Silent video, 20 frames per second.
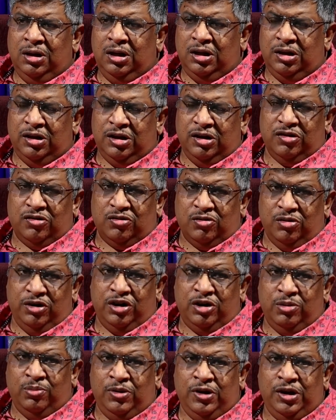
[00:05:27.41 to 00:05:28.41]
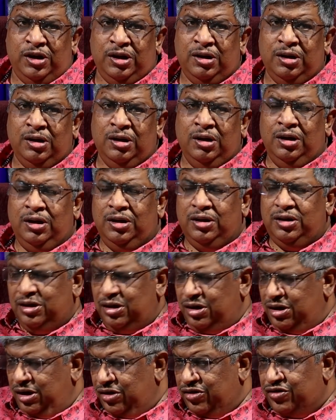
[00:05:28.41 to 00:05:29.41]
and there is going to be
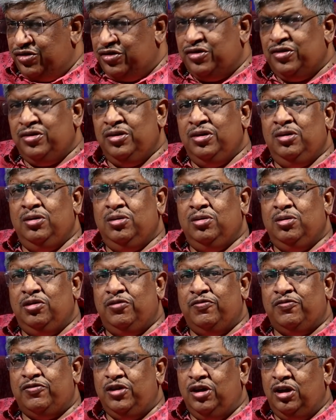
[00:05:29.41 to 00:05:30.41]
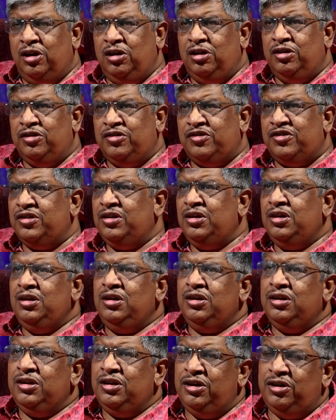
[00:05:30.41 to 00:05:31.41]
a gush of dollars
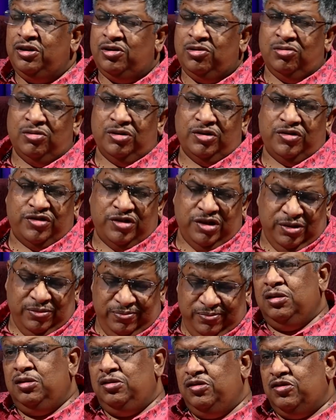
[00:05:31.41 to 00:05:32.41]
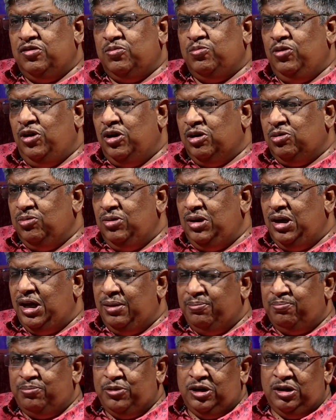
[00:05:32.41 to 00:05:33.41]
into Russia. This what will
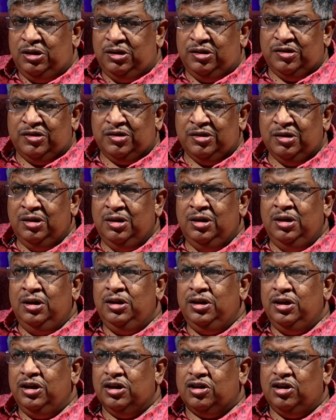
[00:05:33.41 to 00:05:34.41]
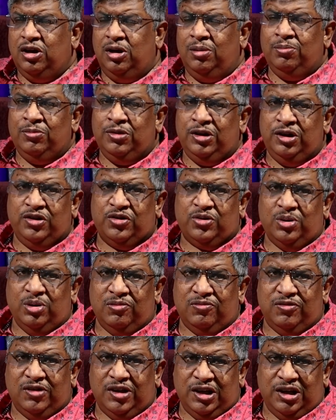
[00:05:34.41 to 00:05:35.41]
happen is a combination
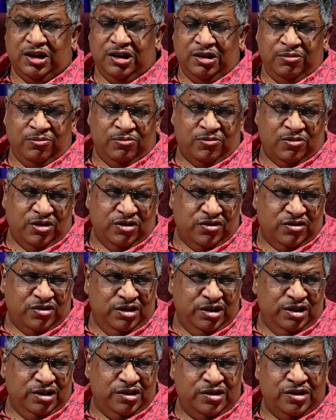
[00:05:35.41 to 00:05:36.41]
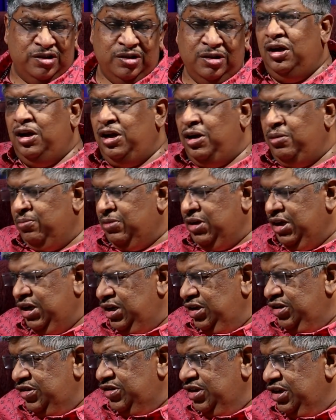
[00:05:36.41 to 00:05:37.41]
of high interest rates and
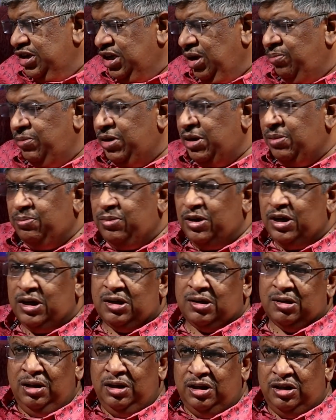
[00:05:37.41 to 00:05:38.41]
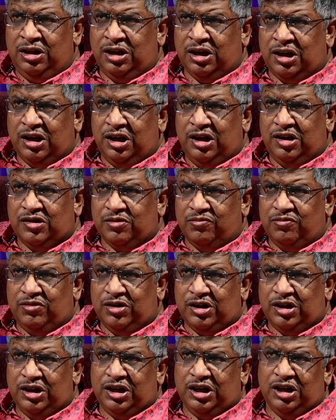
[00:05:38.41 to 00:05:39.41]
currency coming back. In the case of the
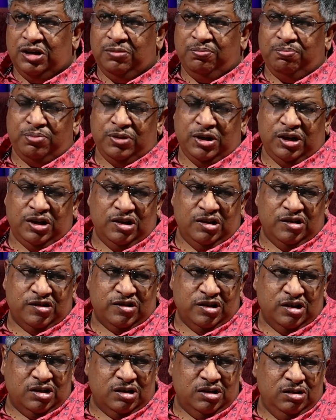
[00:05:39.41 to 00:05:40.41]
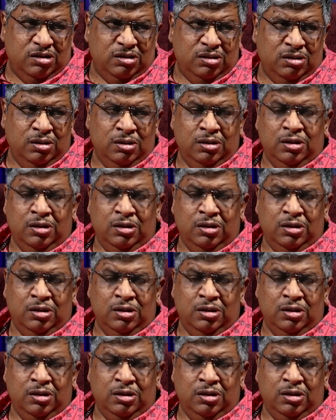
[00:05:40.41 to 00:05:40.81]
Reagan Imperial Circle,